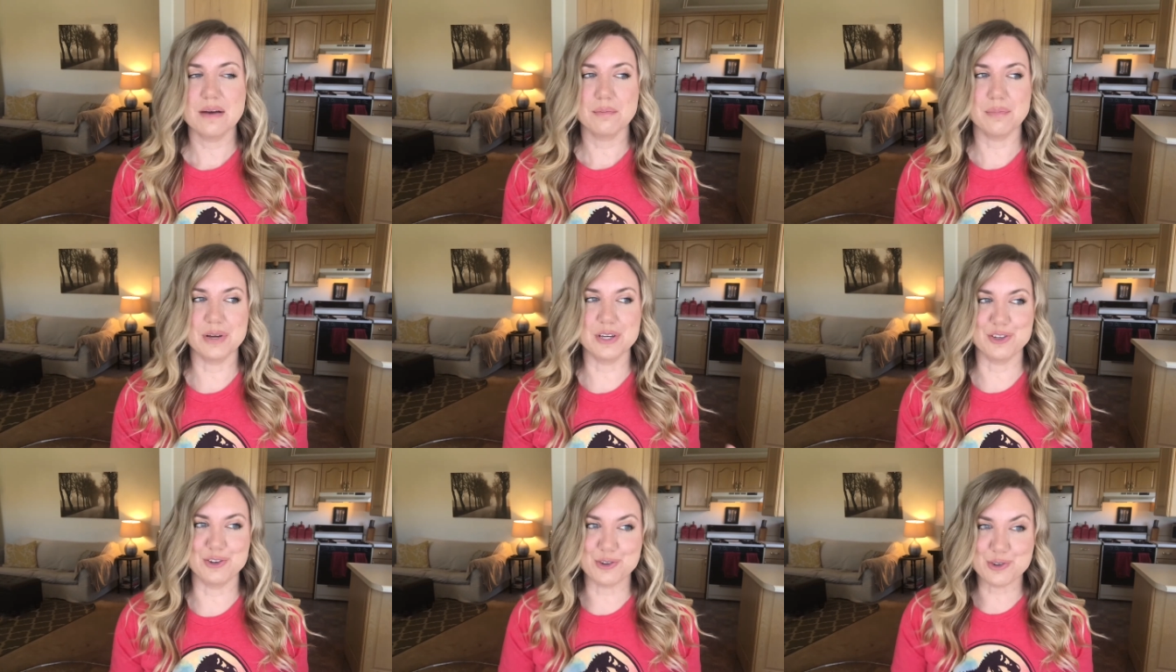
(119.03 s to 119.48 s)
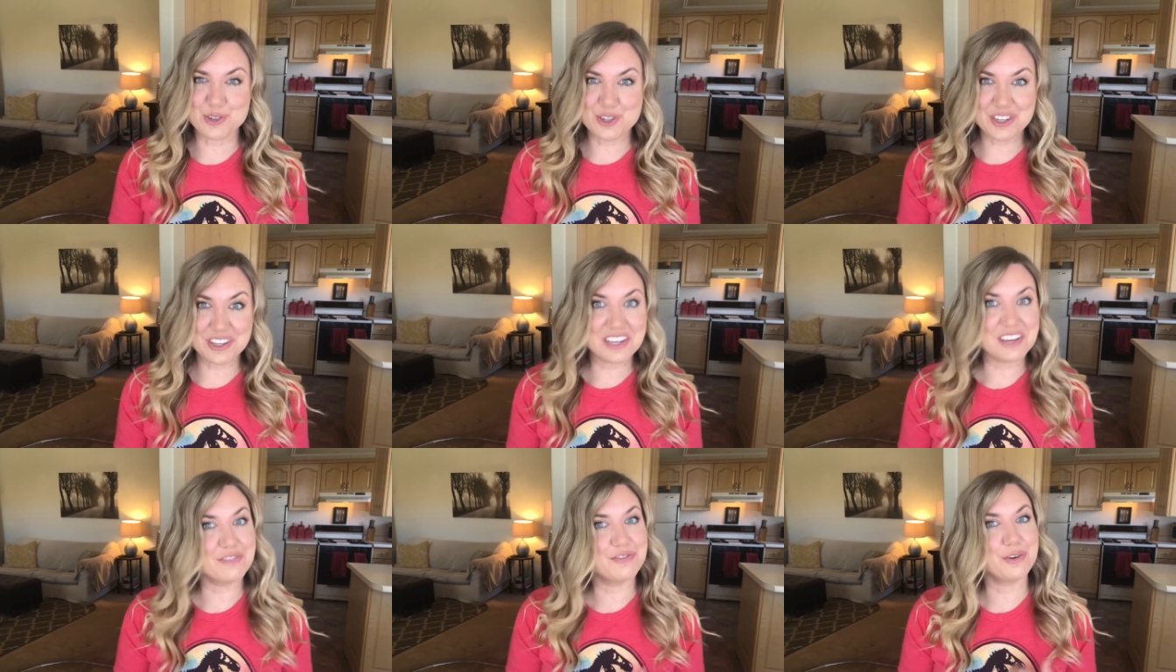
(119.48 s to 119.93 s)
but
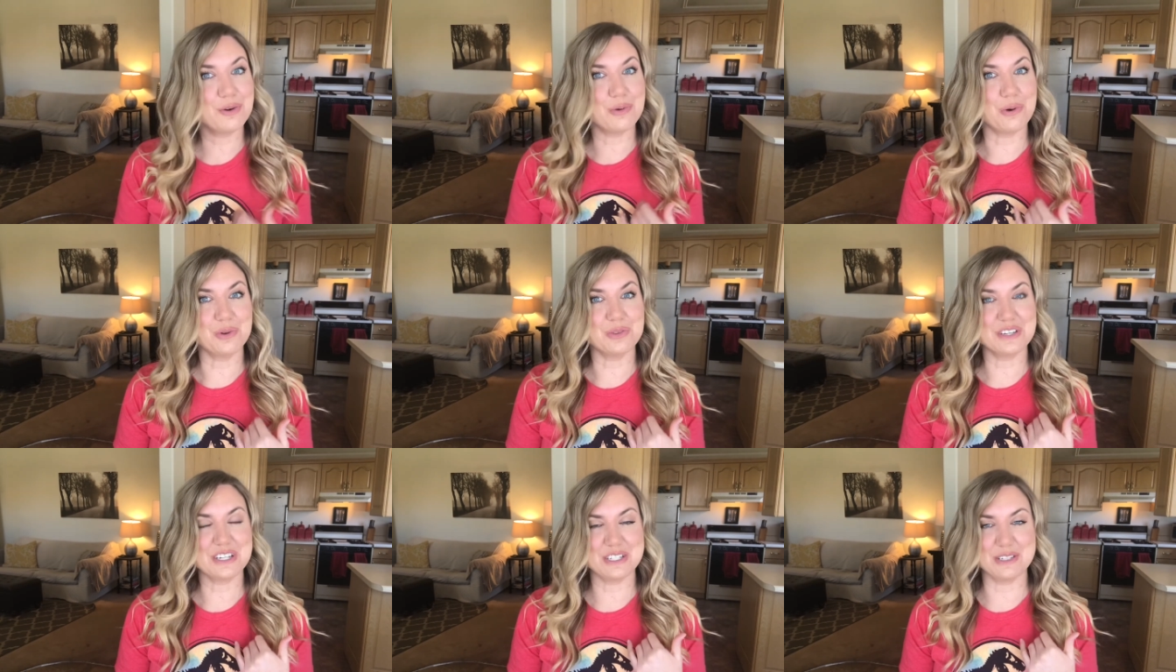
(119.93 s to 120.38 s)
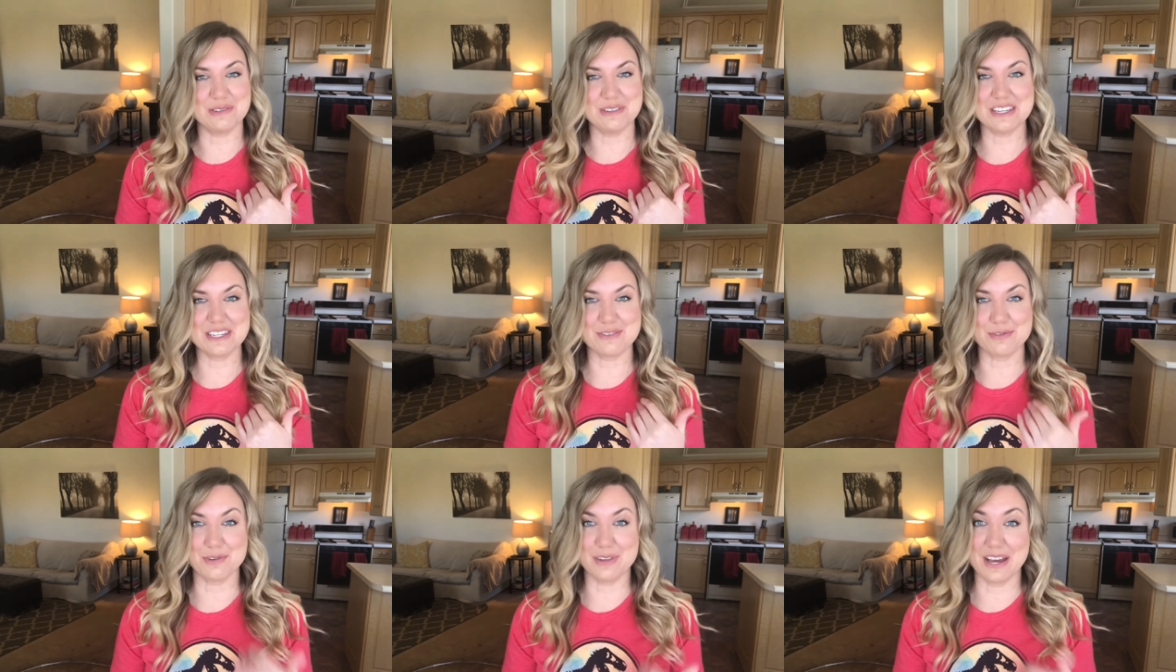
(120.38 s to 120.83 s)
usually if you only do
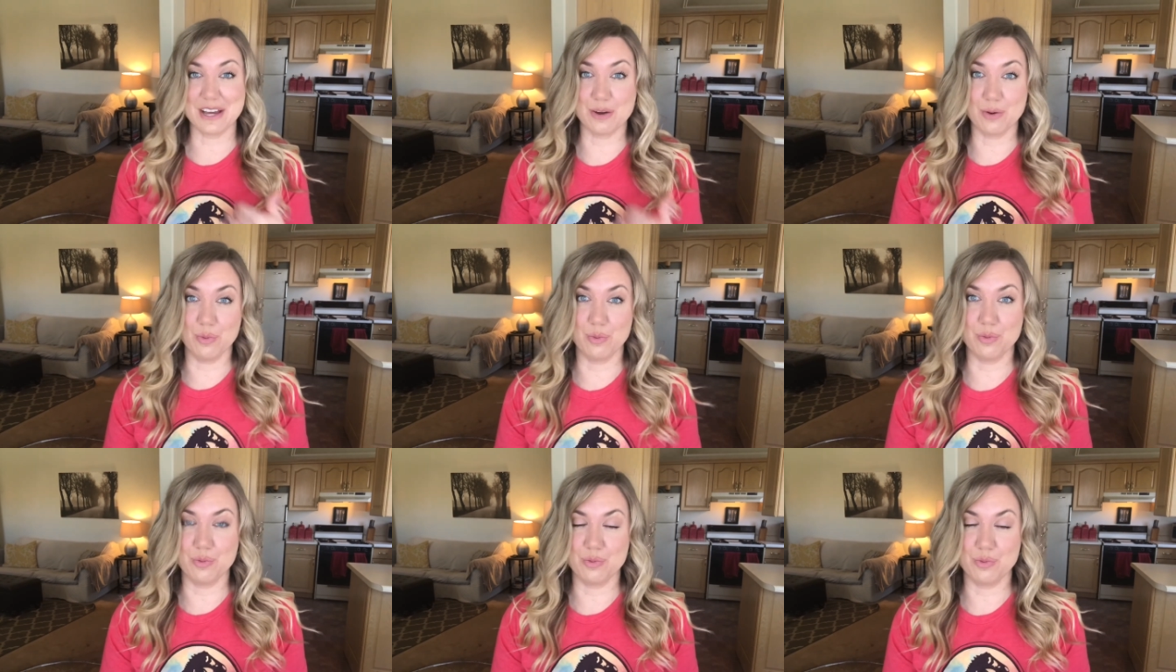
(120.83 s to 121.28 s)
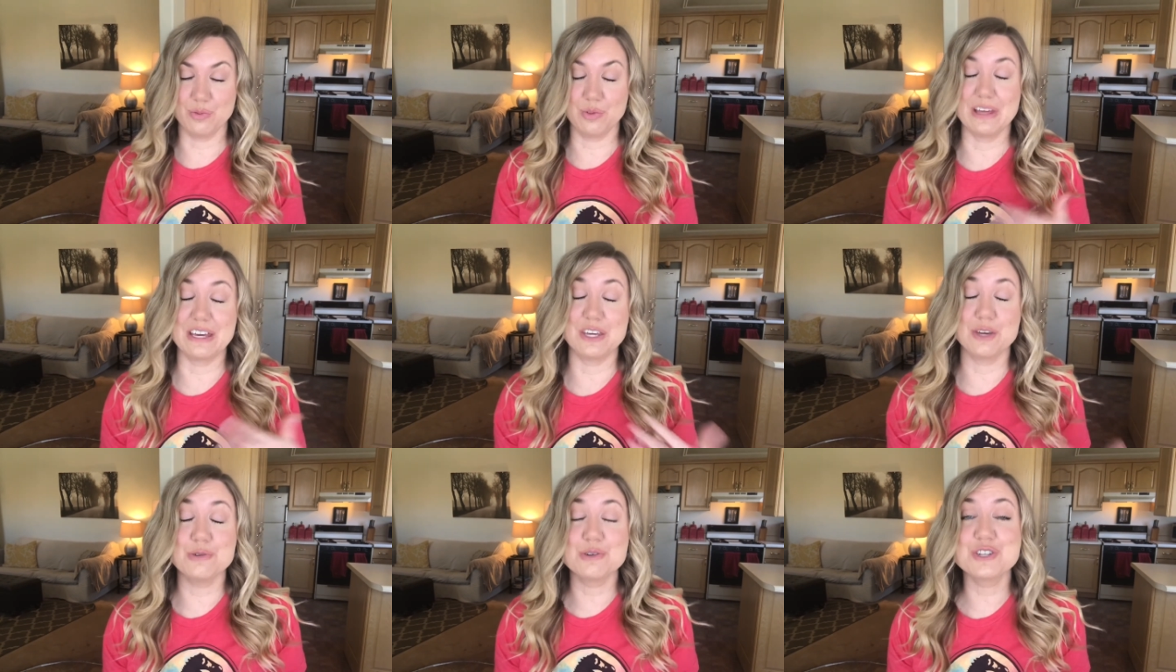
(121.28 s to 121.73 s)
this for like
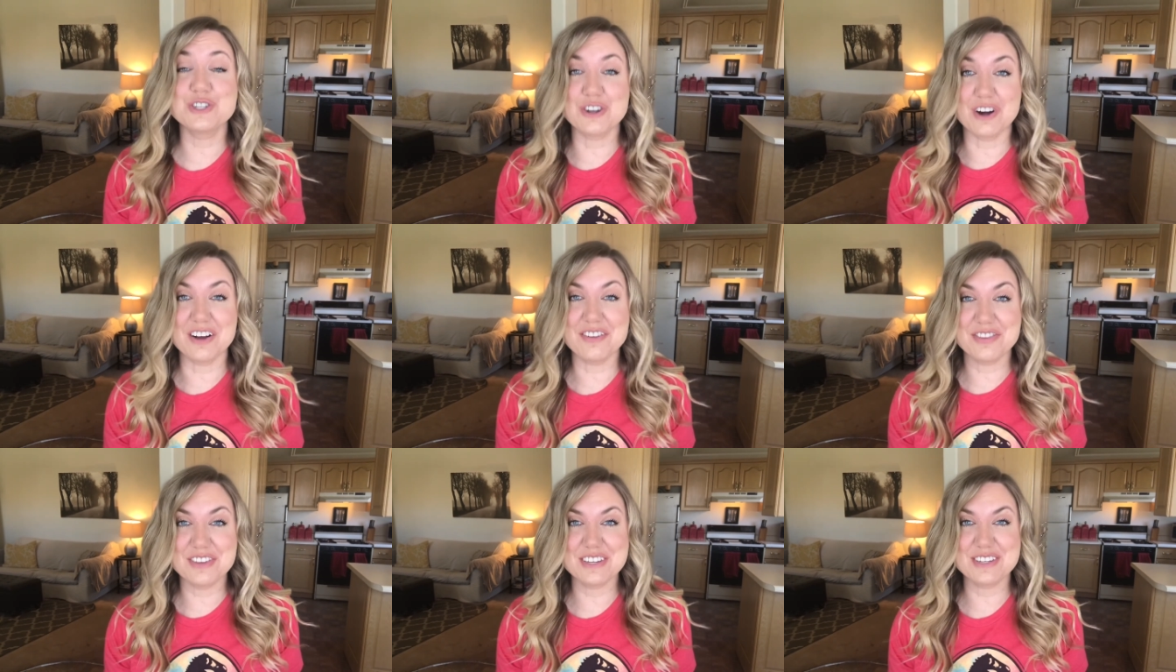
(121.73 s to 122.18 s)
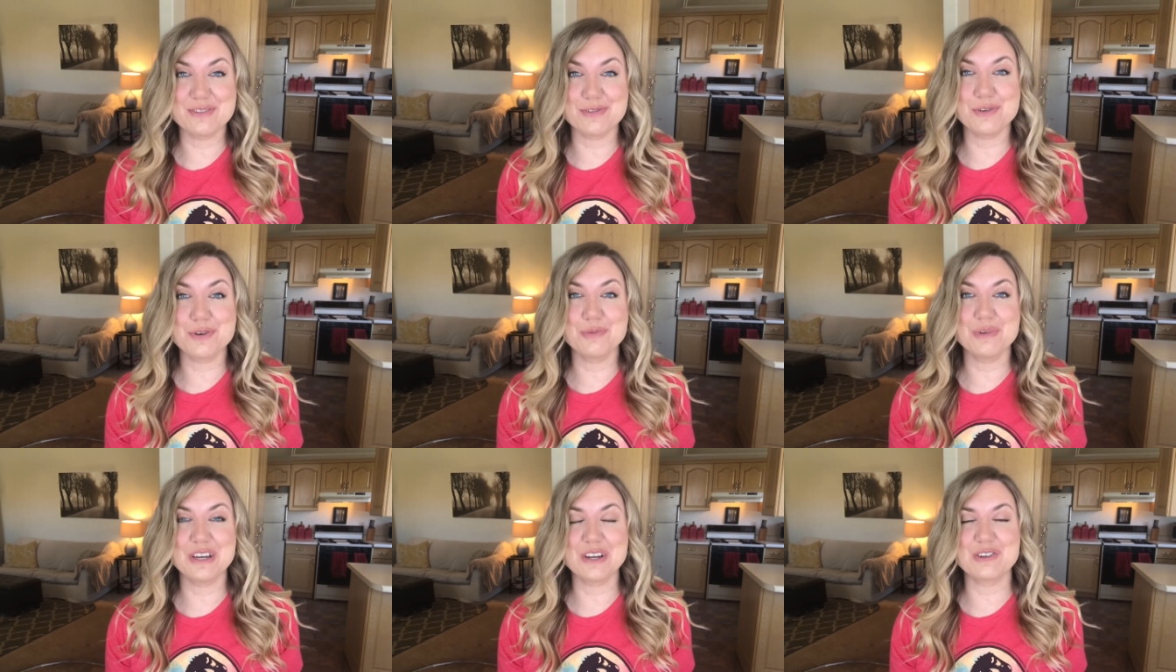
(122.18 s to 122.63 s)
you start this
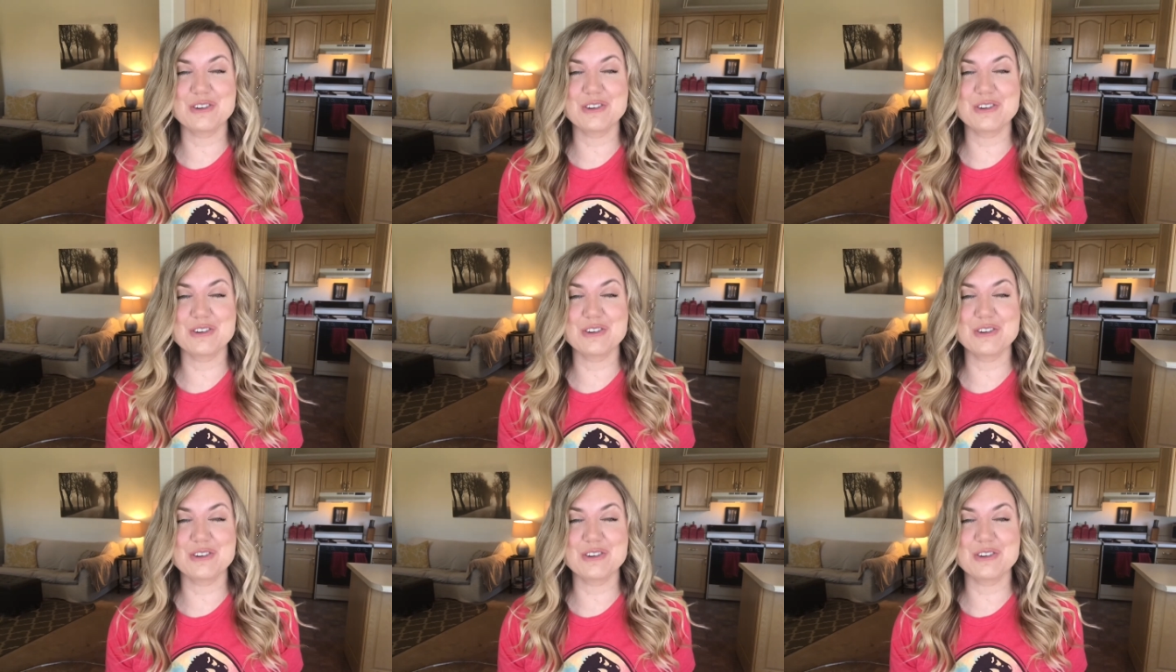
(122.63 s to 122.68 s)
for a week or